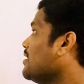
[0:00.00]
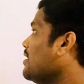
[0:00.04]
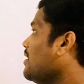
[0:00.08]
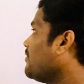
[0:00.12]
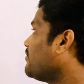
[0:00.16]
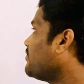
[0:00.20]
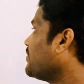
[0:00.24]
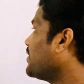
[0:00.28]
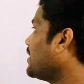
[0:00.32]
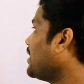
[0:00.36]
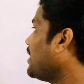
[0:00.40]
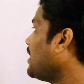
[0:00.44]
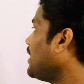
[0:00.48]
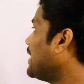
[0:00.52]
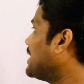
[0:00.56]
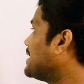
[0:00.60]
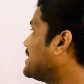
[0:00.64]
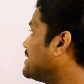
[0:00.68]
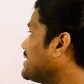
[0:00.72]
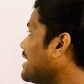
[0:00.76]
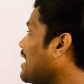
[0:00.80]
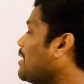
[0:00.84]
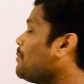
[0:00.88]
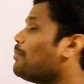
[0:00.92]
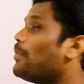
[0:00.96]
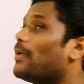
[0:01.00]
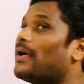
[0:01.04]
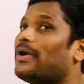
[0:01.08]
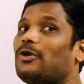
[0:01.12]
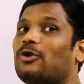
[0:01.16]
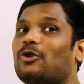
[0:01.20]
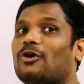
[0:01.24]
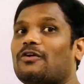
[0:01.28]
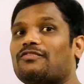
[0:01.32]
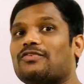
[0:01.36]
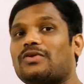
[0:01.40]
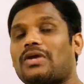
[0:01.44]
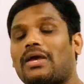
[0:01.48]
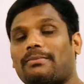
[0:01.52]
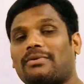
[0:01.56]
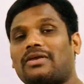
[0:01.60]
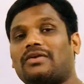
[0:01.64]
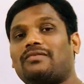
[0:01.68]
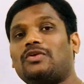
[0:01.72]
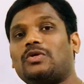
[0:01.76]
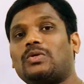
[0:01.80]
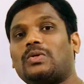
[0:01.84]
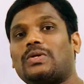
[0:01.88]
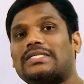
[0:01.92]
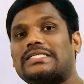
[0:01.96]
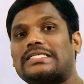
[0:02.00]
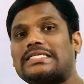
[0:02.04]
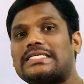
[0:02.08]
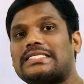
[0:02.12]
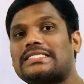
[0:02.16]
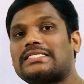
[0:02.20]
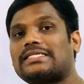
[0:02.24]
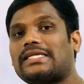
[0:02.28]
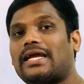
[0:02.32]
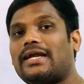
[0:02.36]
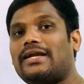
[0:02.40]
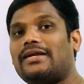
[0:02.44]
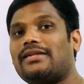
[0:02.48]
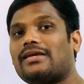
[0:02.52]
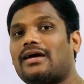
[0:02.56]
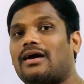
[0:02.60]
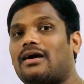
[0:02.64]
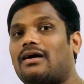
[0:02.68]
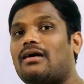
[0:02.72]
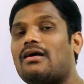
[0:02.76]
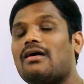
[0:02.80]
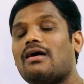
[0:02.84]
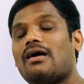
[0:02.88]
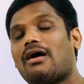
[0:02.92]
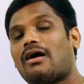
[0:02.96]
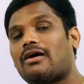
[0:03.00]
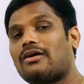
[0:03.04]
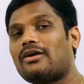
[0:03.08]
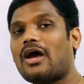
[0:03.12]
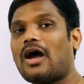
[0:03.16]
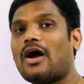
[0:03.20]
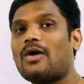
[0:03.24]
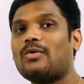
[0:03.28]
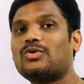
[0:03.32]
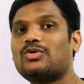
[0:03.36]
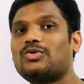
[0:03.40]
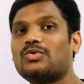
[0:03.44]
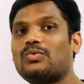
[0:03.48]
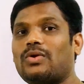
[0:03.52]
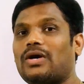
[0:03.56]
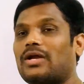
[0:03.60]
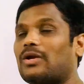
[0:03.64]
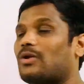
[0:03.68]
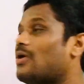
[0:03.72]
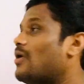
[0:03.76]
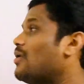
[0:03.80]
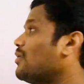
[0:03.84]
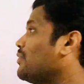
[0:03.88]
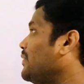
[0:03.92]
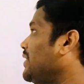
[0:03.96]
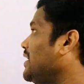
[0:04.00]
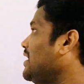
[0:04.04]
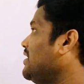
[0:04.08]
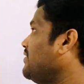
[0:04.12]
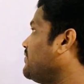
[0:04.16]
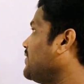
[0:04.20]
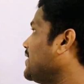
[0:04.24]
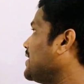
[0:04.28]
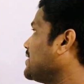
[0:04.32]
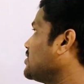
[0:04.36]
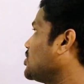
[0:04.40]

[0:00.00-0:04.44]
For an exam point of view, I'm giving you a just idea on how to work out very fast.